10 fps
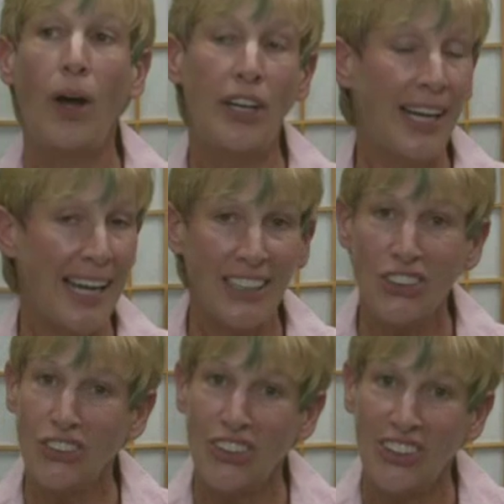an
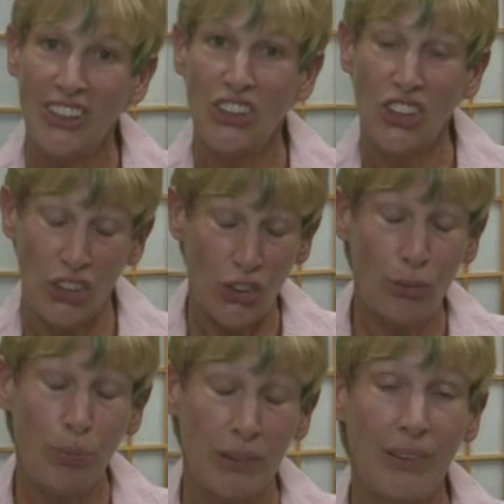answer to things that
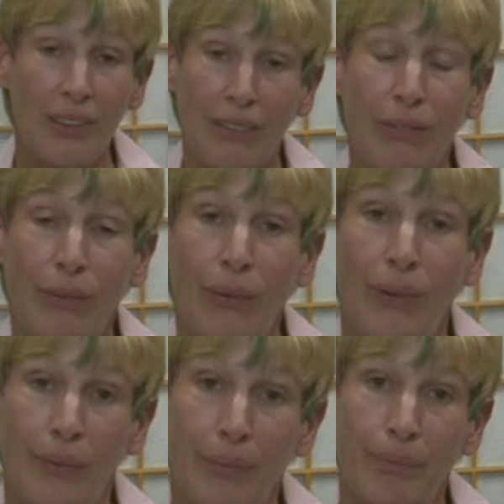you've been looking for.
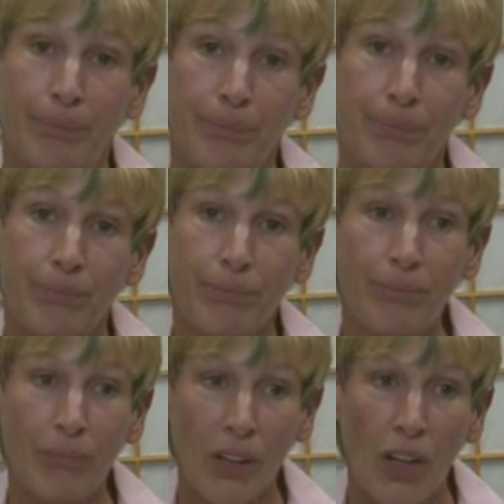
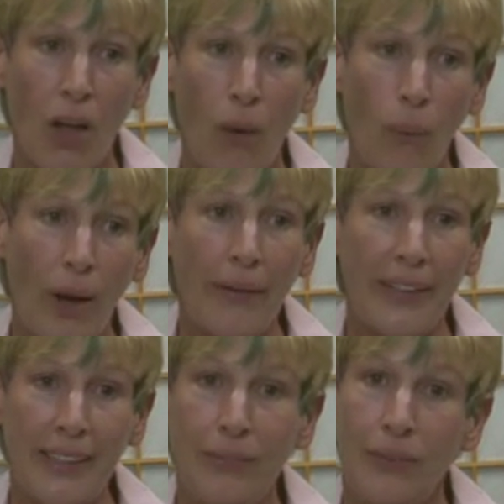Wow, I
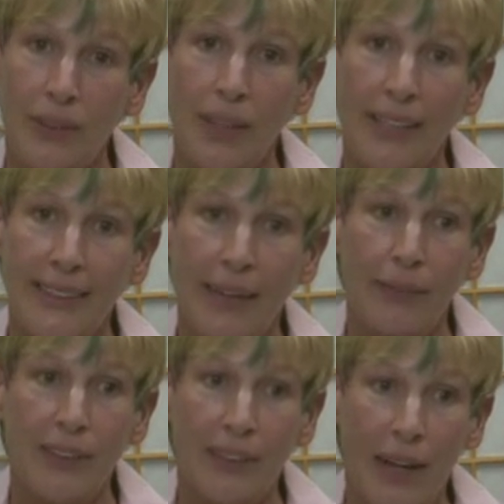didn't realize I
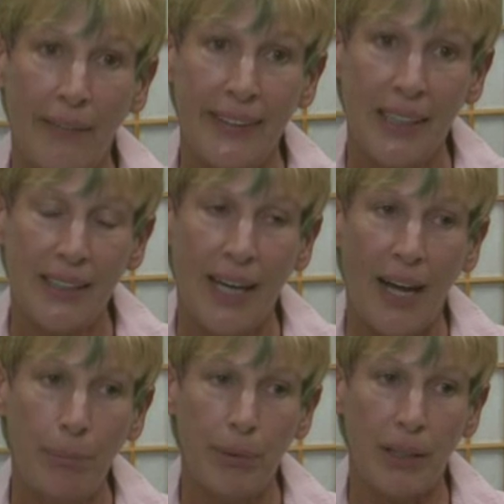was allowing that to
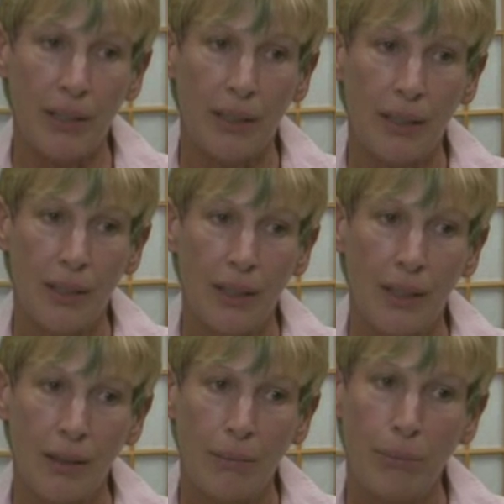happen.
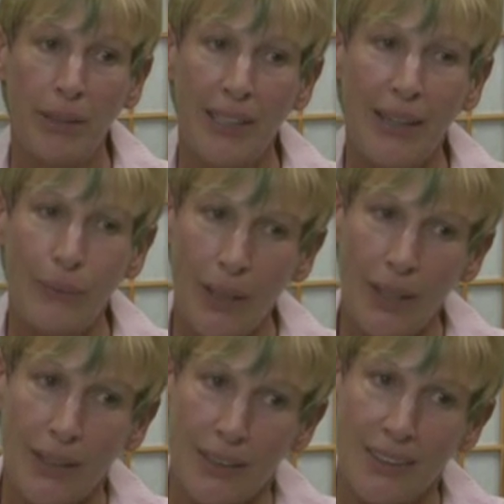But I
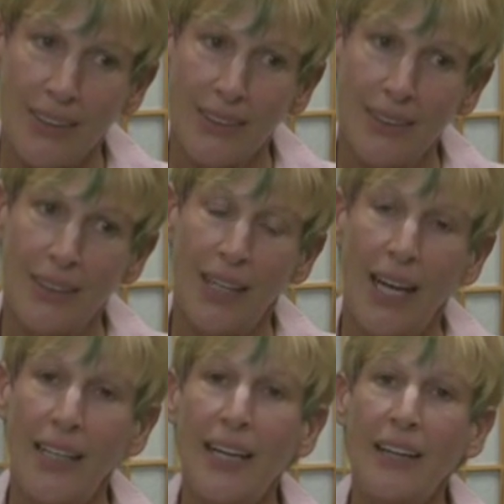was.
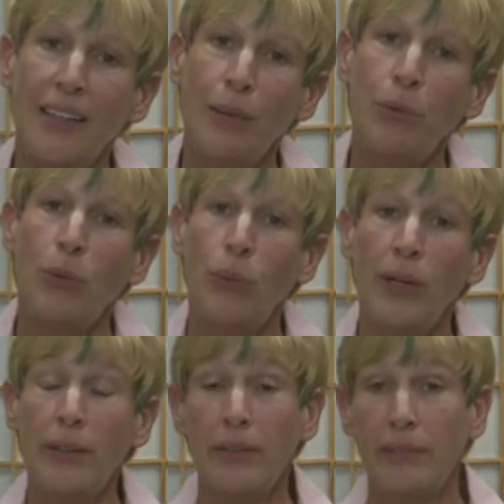And now that I'm
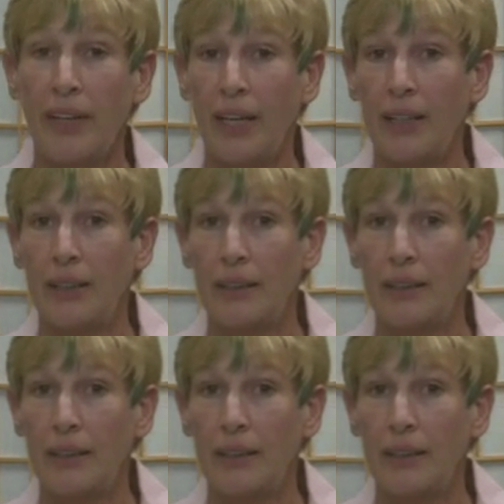aware of it,